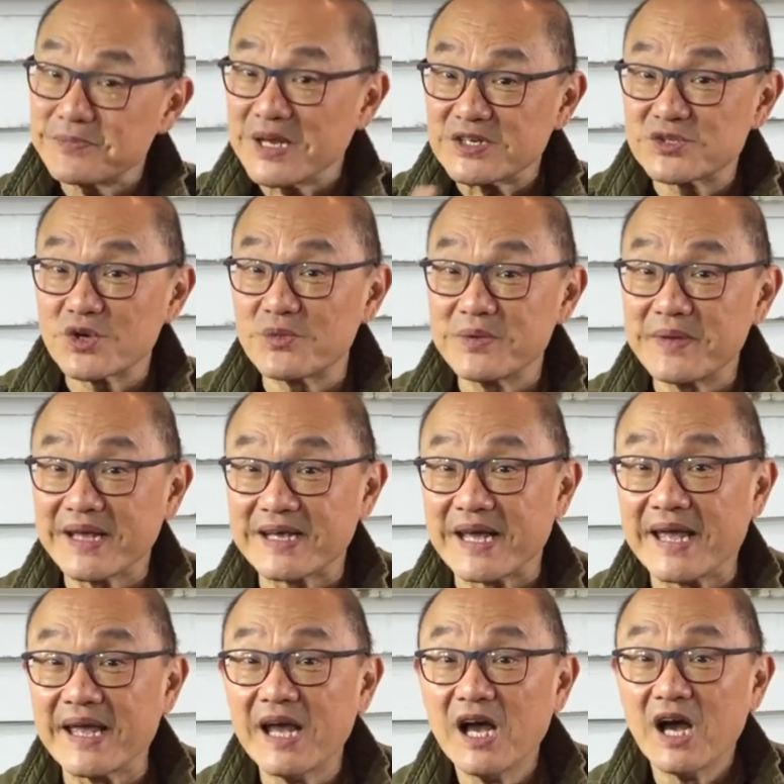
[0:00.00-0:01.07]
make sure we make
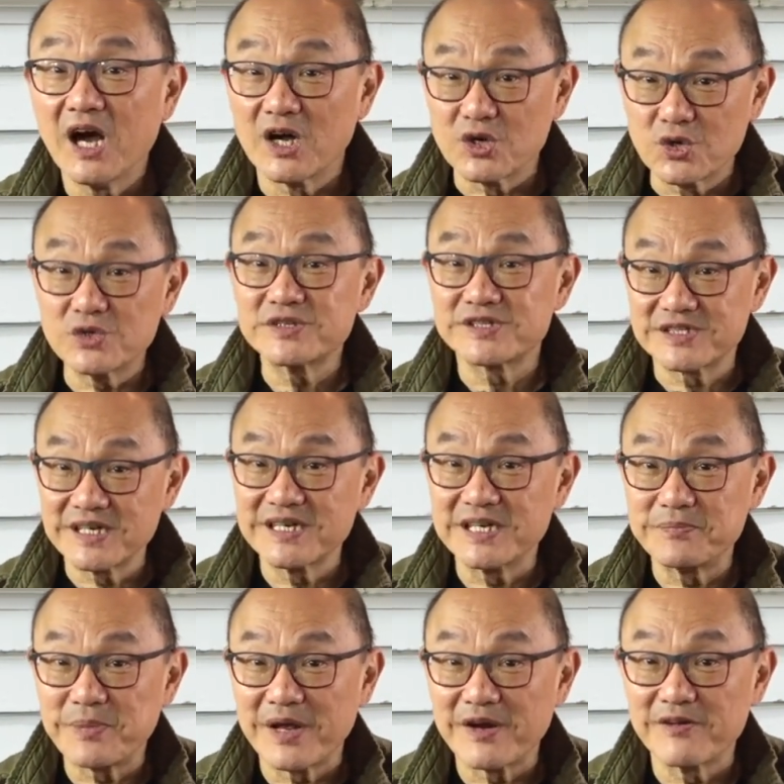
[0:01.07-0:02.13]
a good
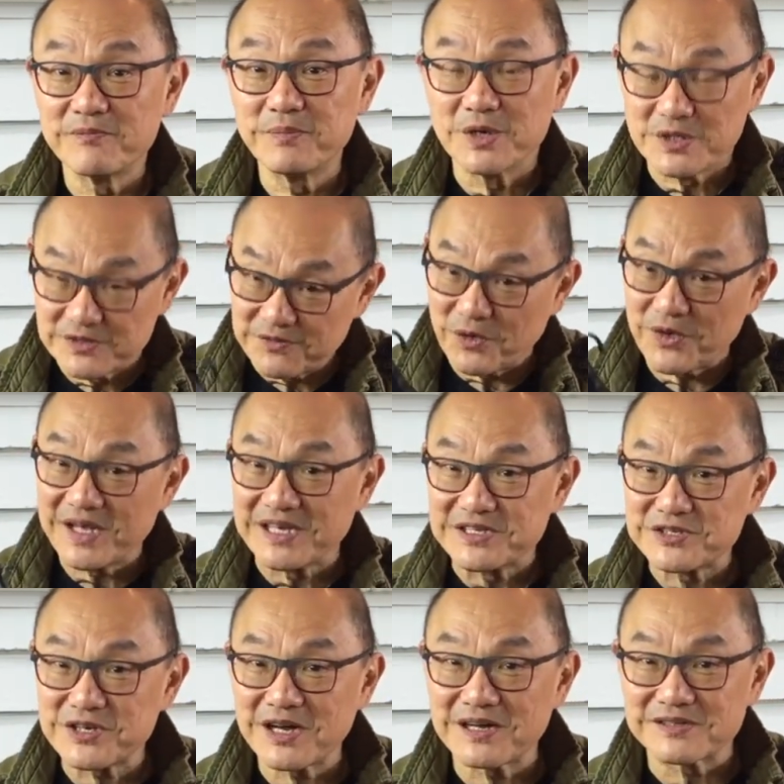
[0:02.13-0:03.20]
sturdy pair of boots for King
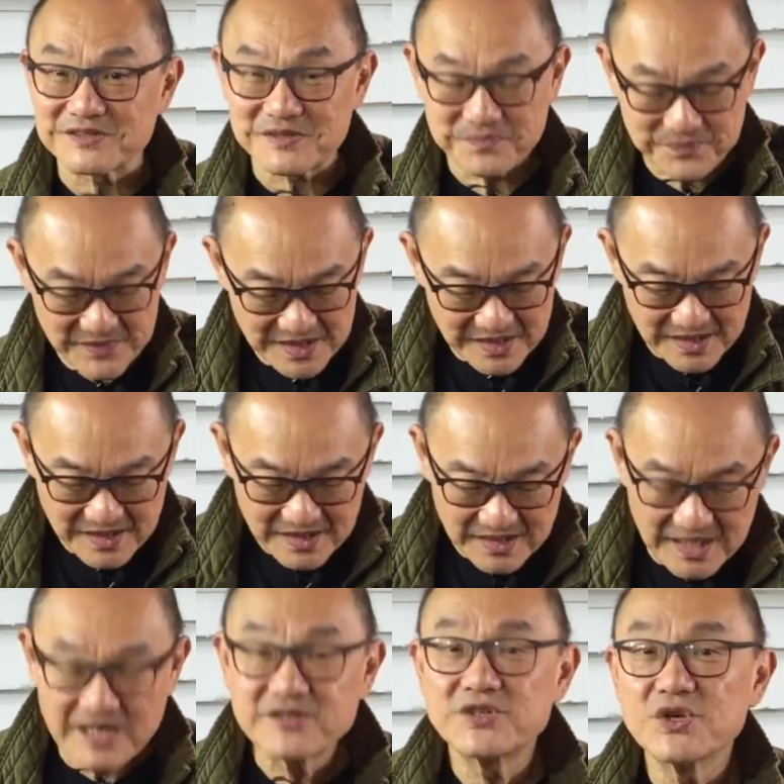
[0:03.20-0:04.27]
Charles.
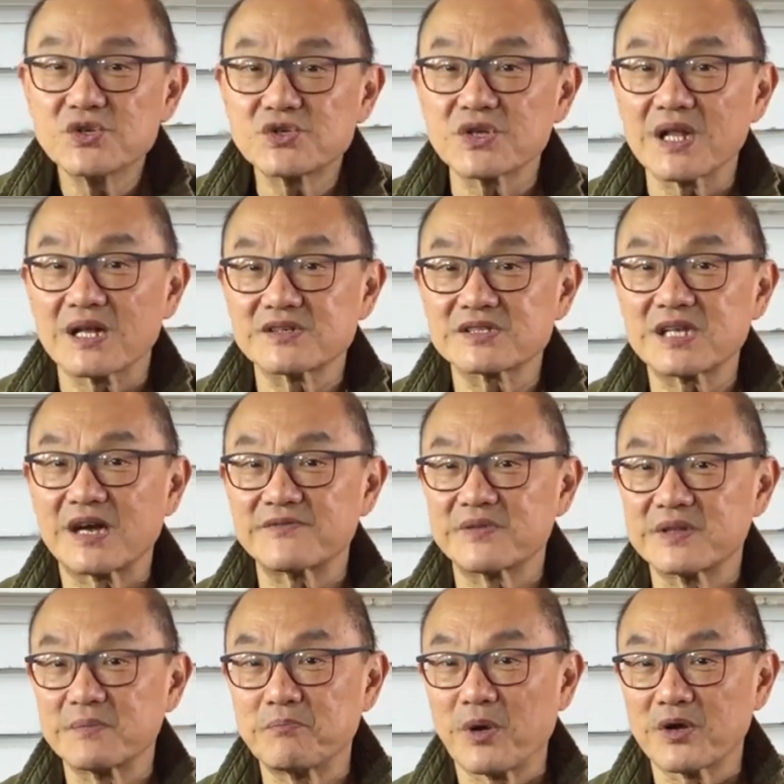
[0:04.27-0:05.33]
As usual, I'll start
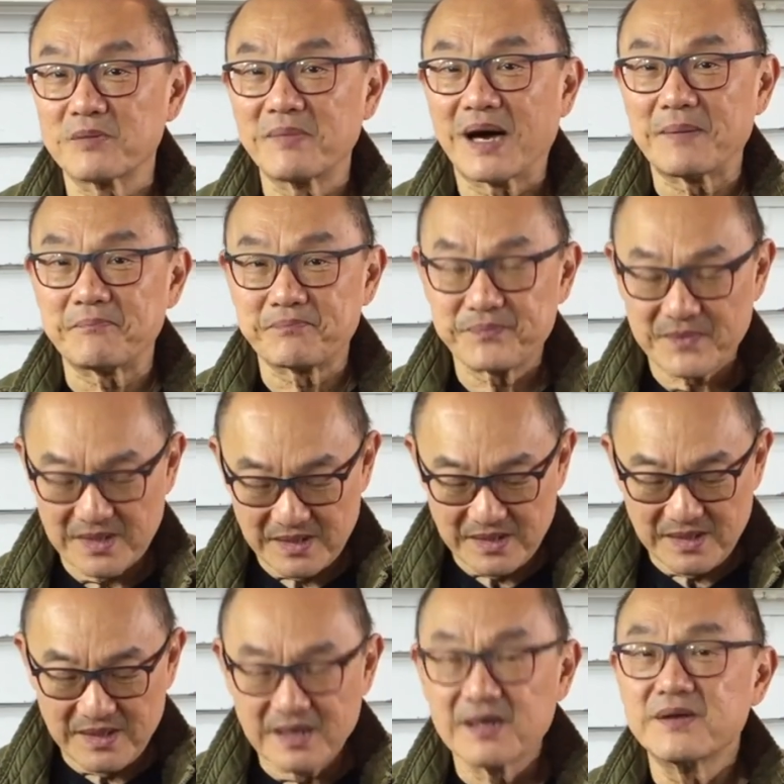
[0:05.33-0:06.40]
from the bottom up.
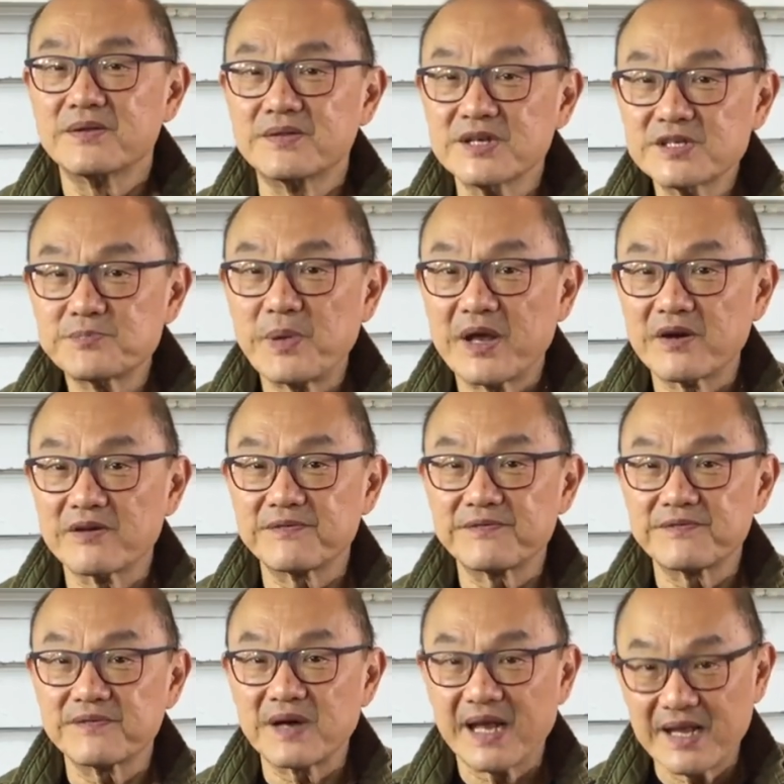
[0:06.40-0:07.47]
This pair
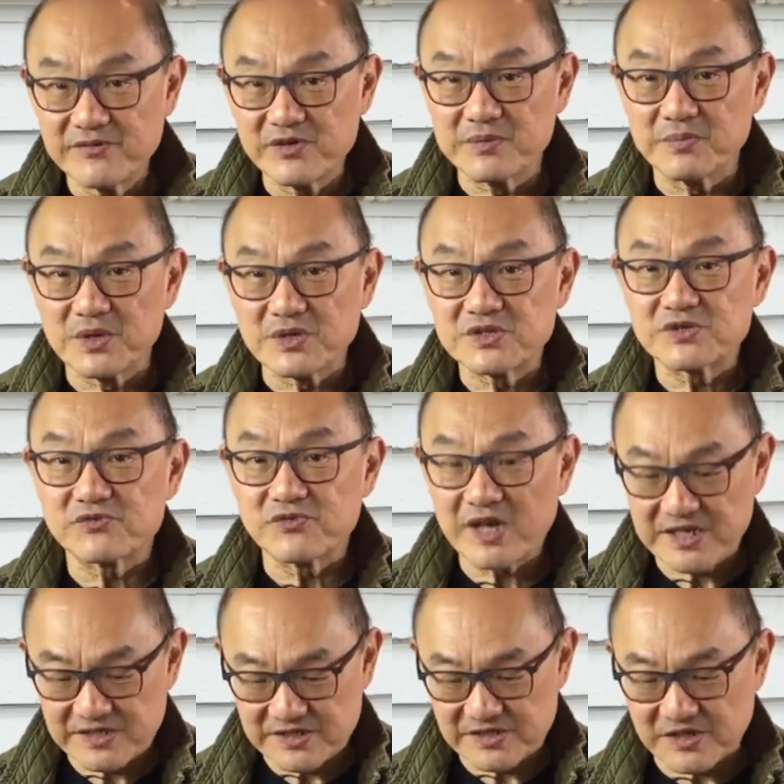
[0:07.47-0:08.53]
of Henry boots
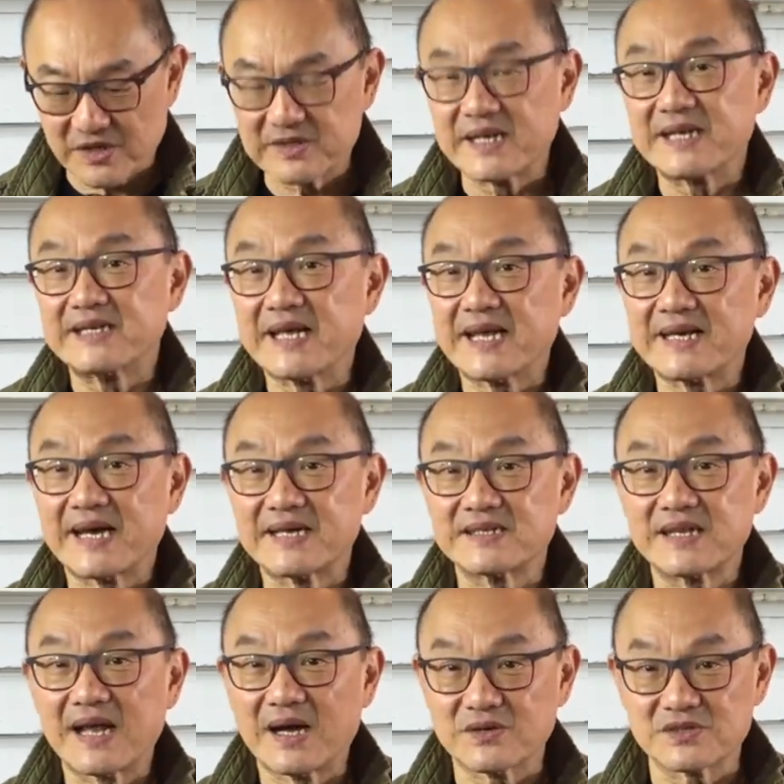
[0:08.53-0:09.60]
rests on a Dana
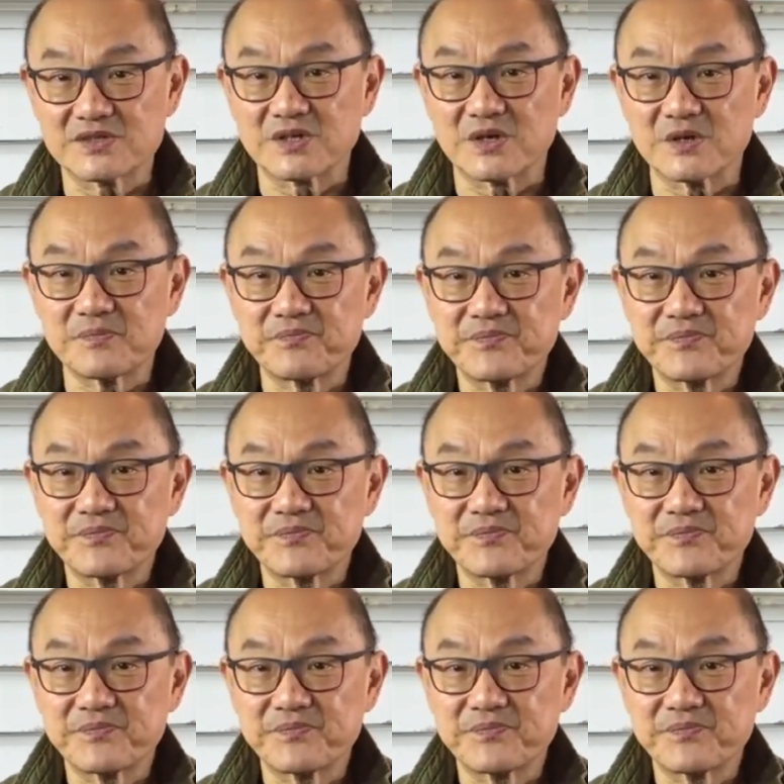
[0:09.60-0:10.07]
outsole.